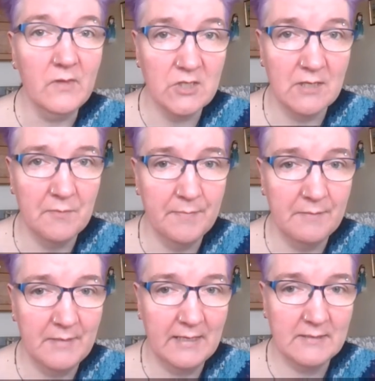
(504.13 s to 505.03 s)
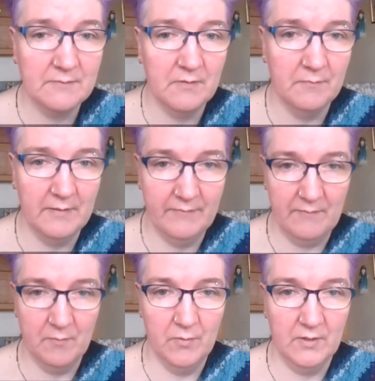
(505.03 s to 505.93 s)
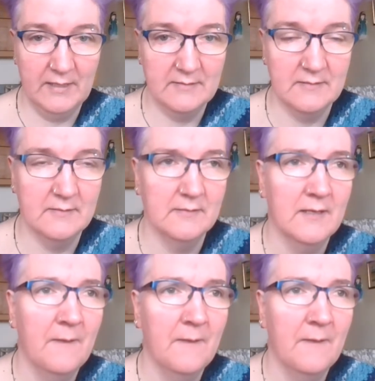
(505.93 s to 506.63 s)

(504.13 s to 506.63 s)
Gemma B Makes, one of my favourite podcasters, is